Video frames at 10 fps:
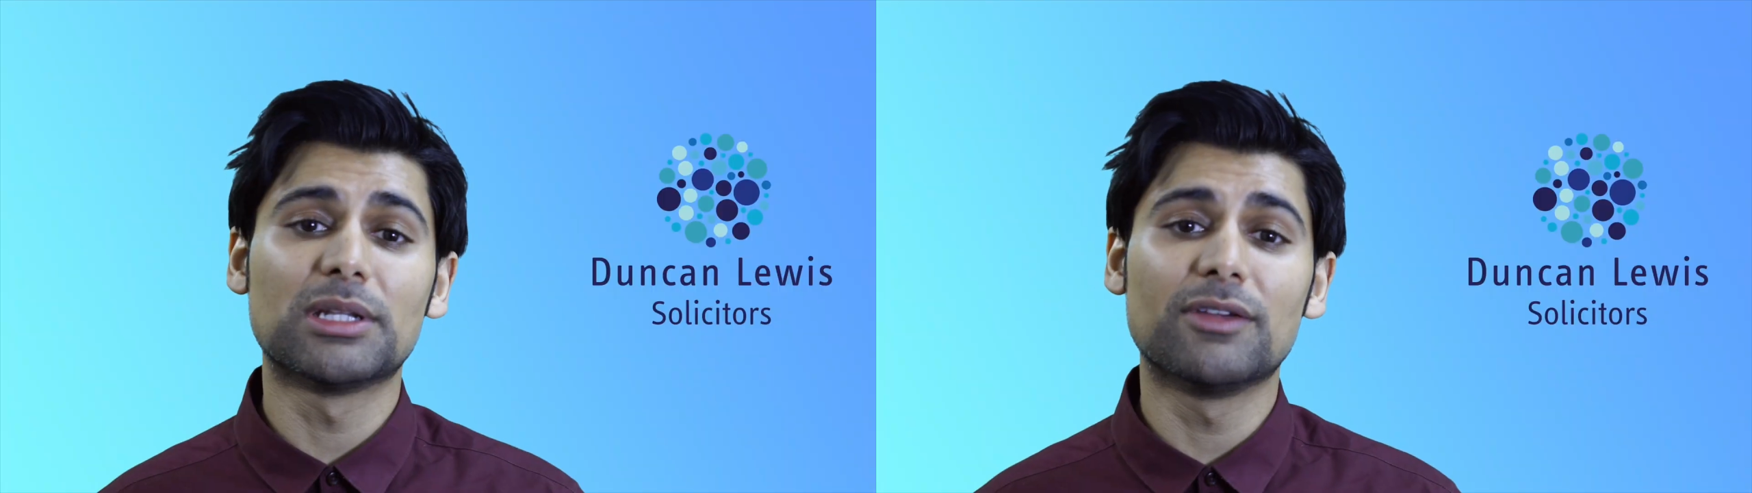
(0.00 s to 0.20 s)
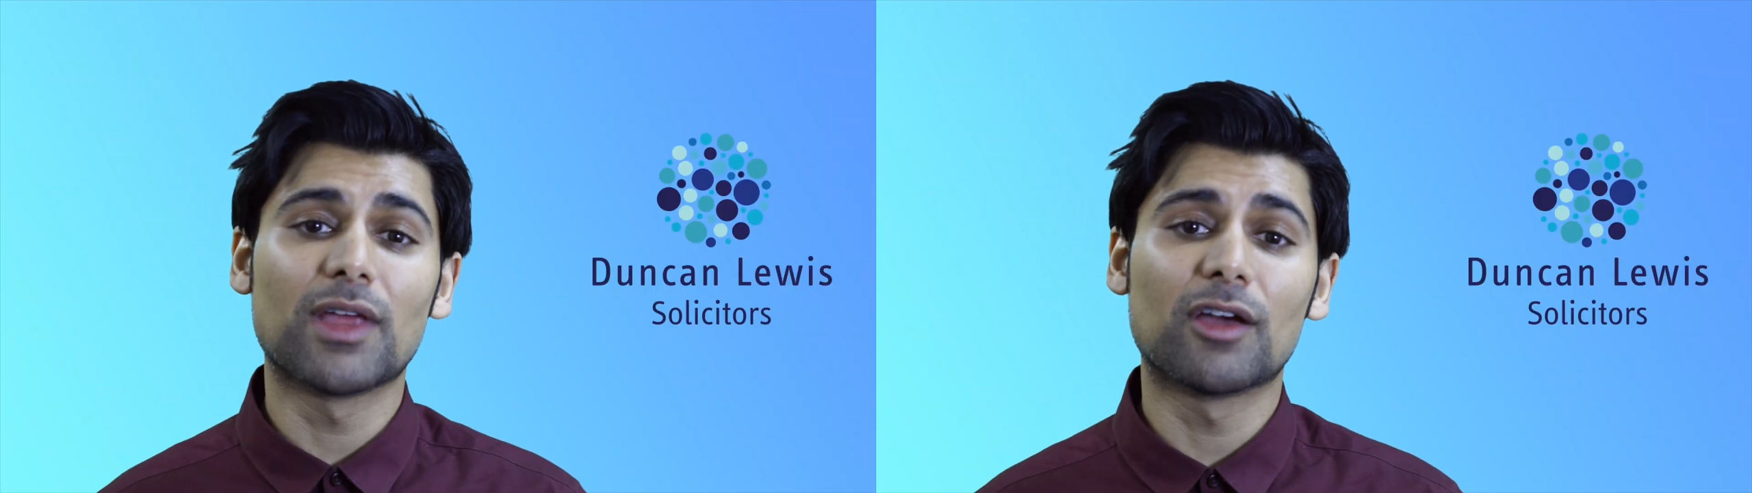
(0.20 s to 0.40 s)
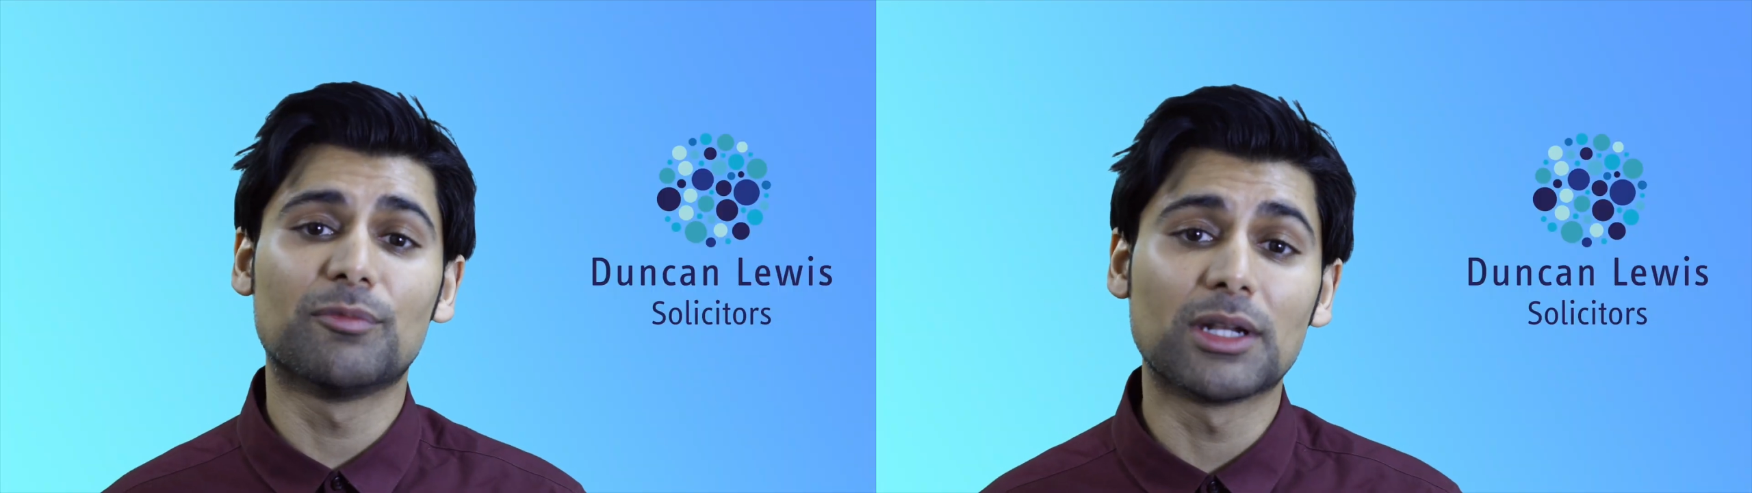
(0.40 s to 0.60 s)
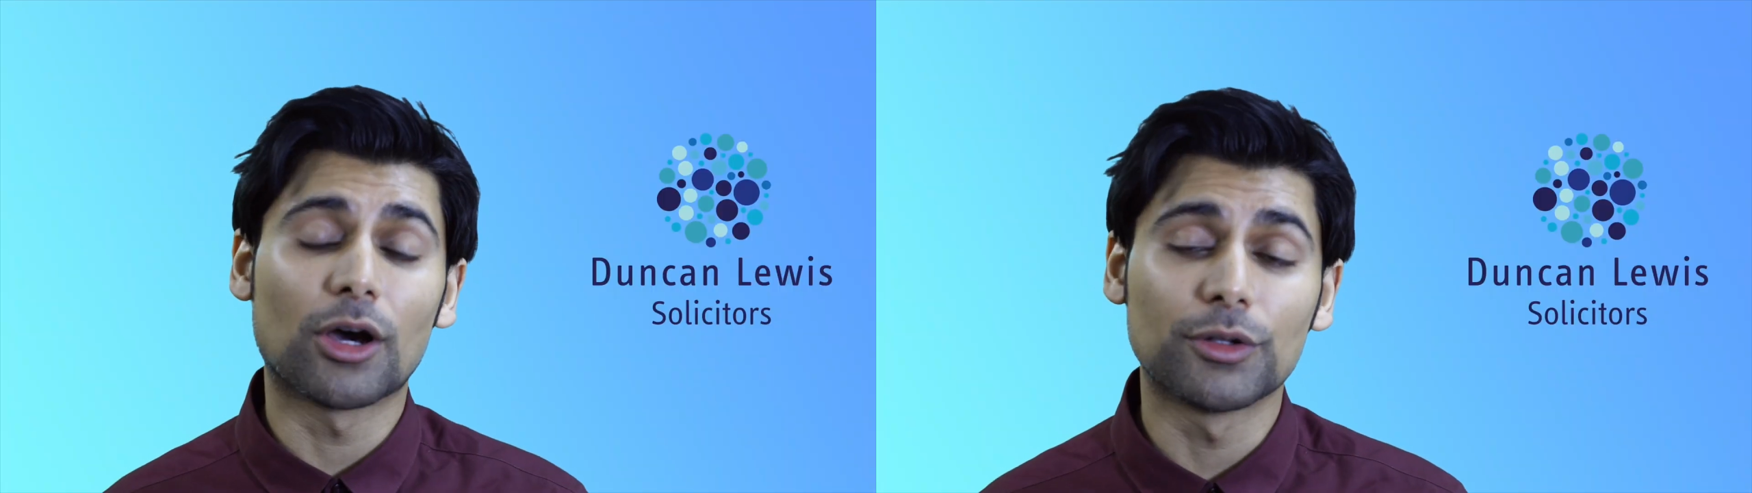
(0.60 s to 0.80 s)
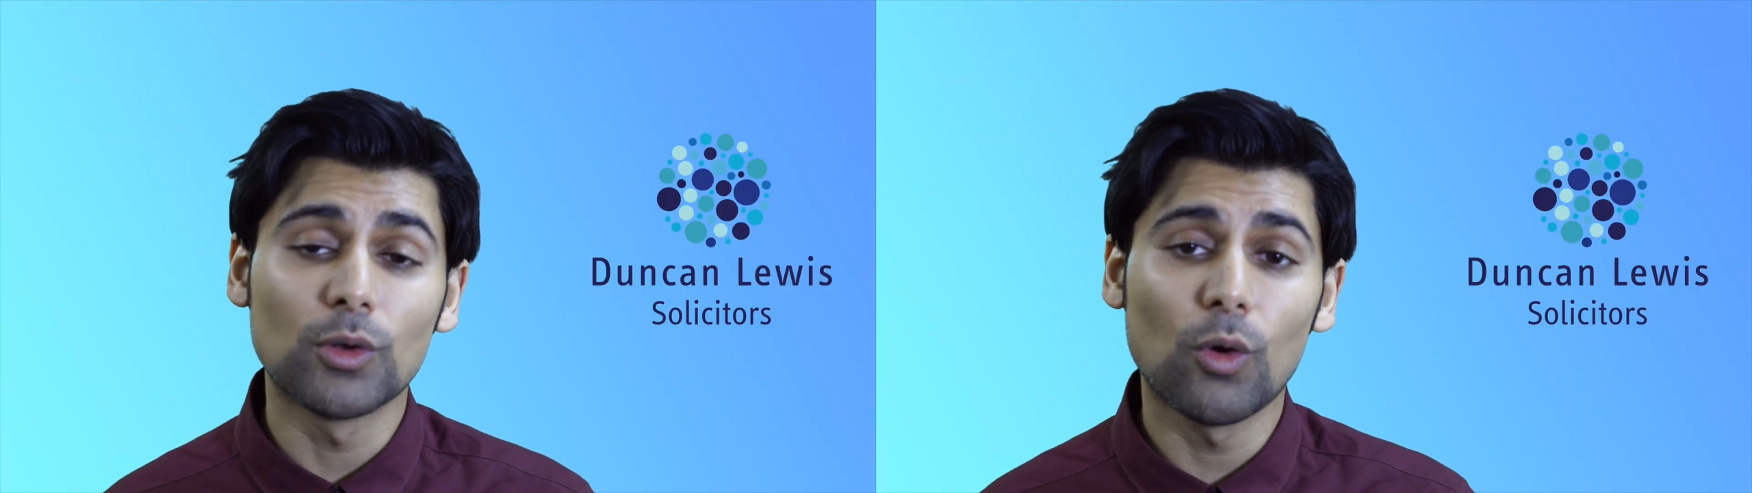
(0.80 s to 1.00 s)
who believe they have
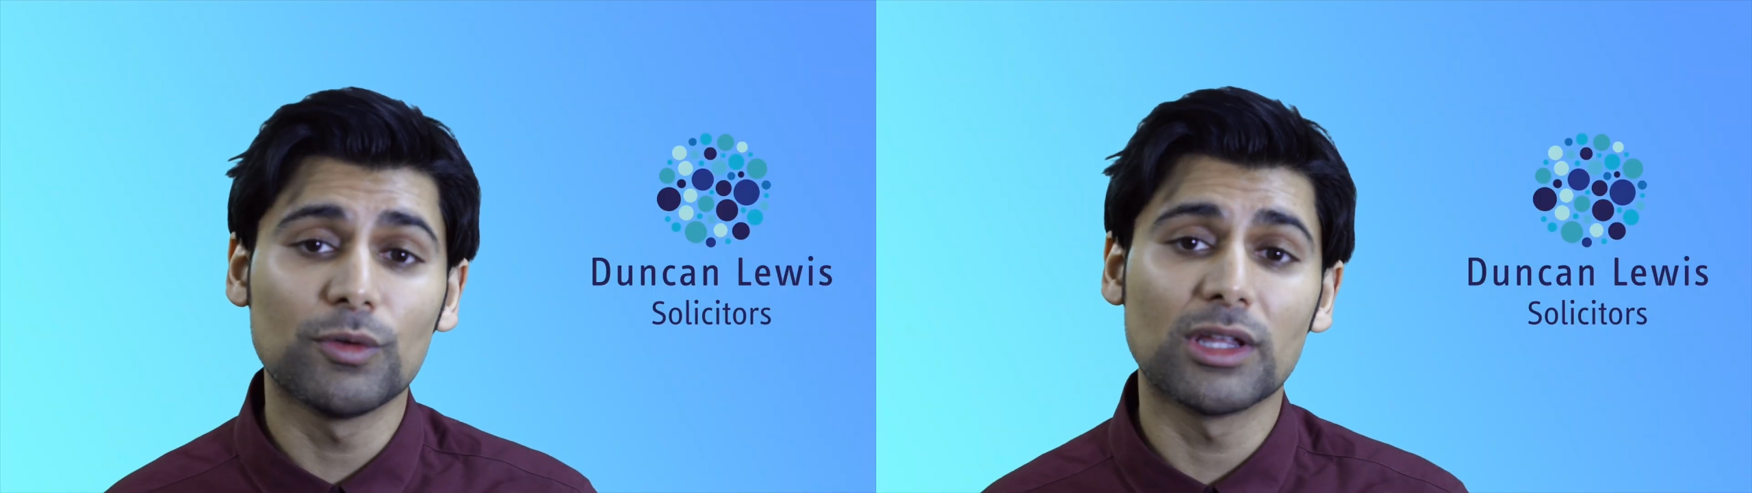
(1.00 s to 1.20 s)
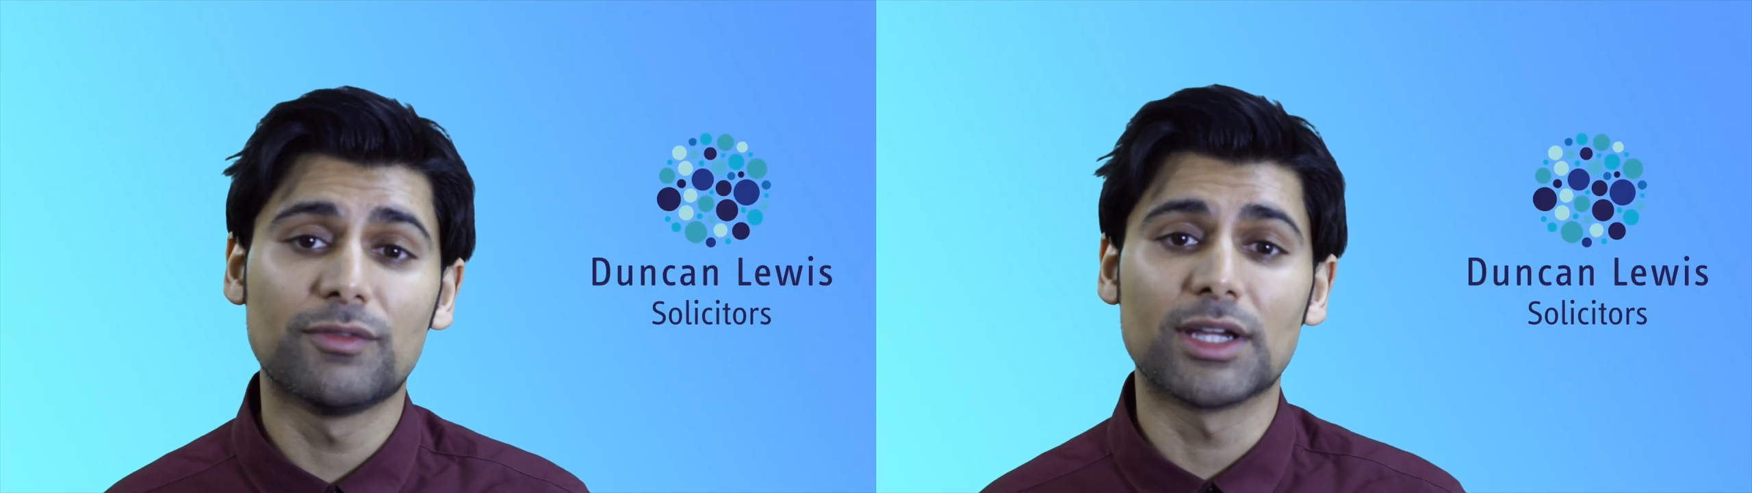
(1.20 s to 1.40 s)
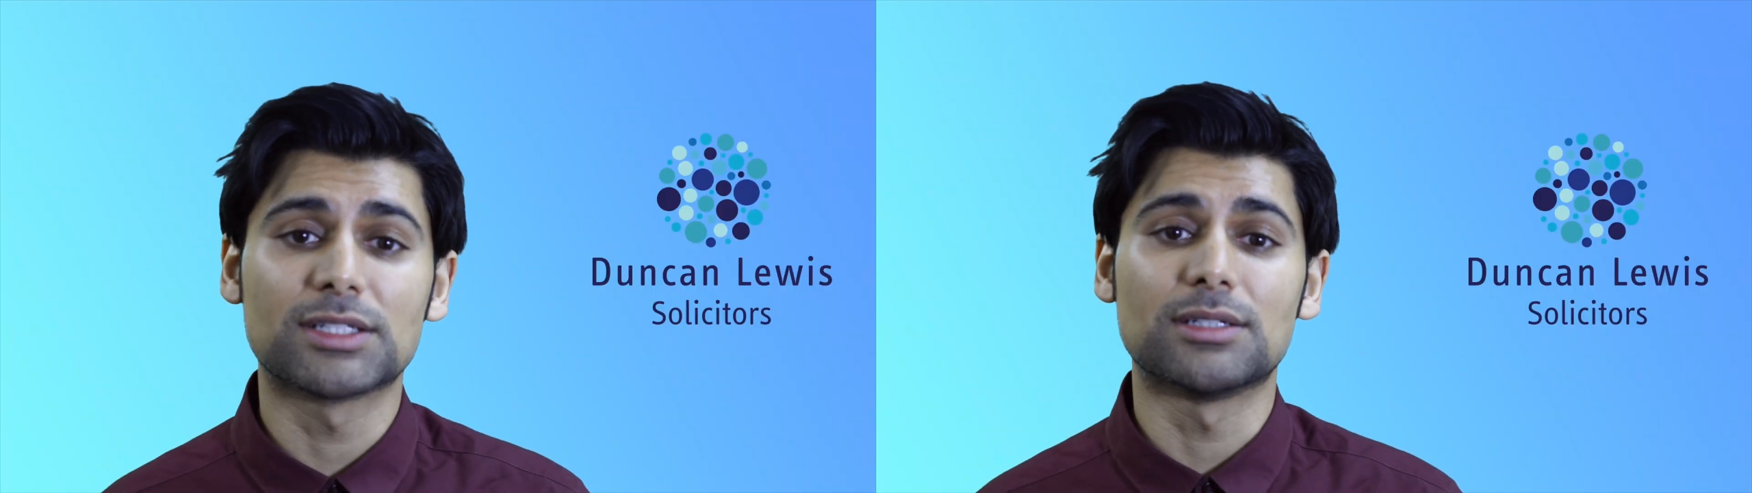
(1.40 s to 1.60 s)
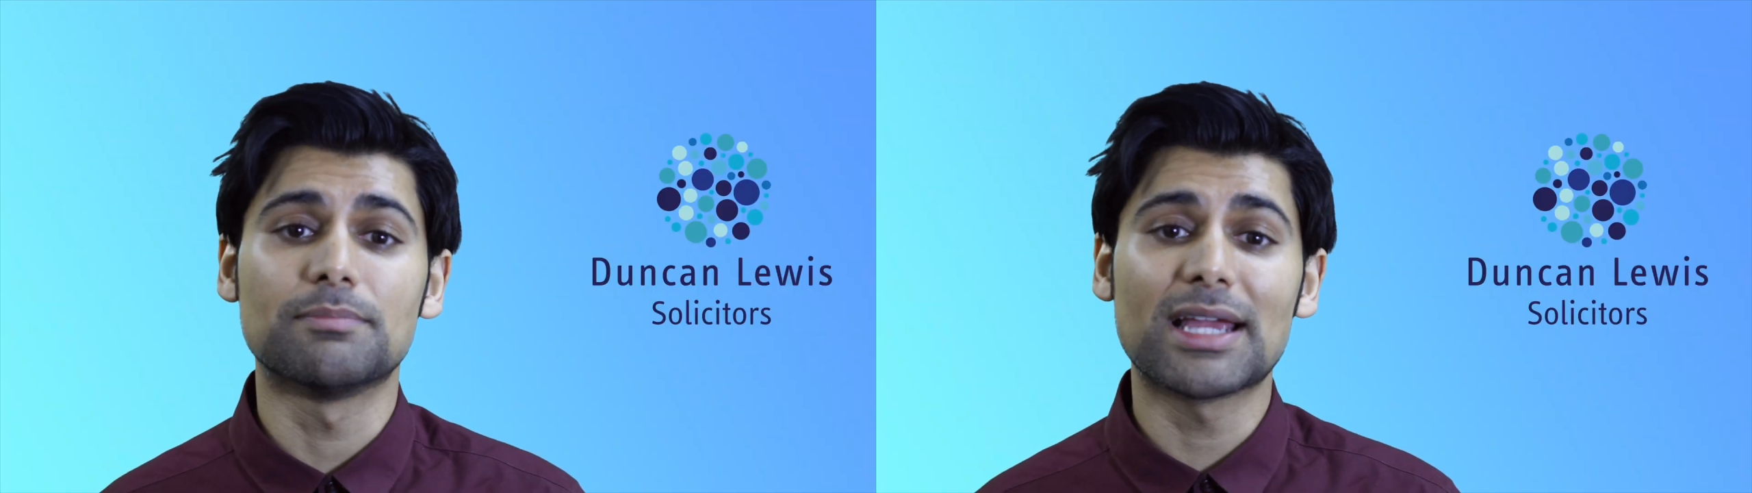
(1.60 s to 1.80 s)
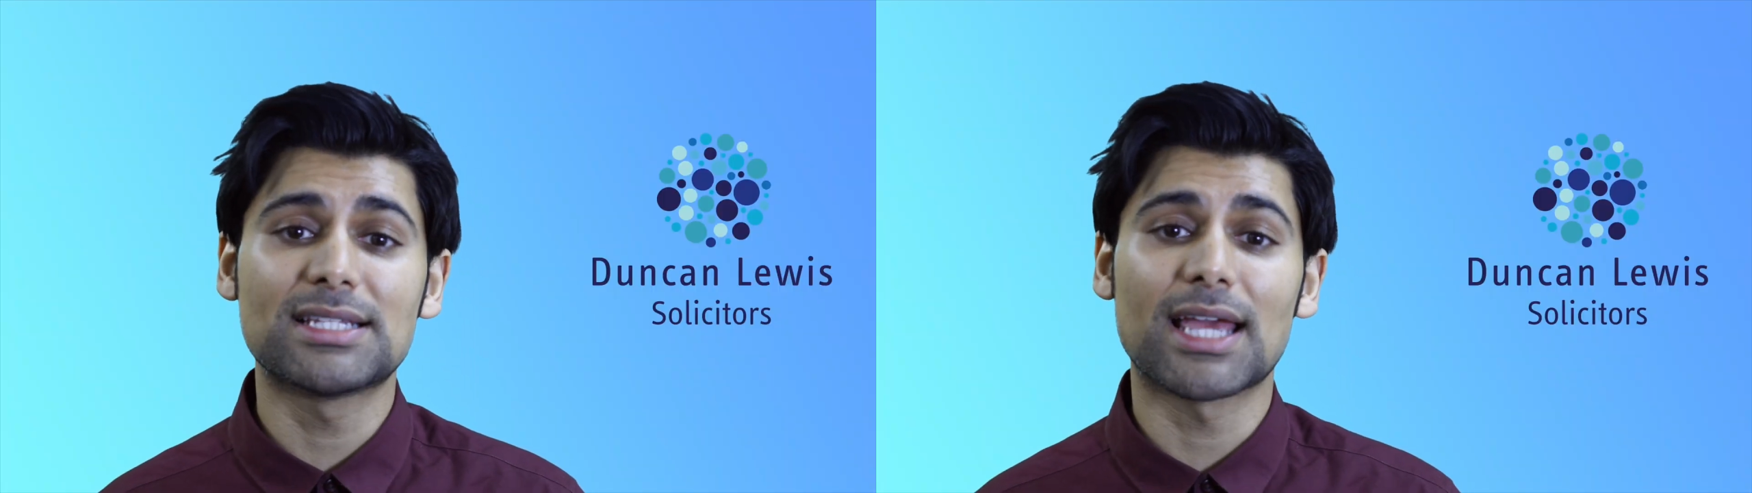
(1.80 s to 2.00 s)
been unlawfully evicted may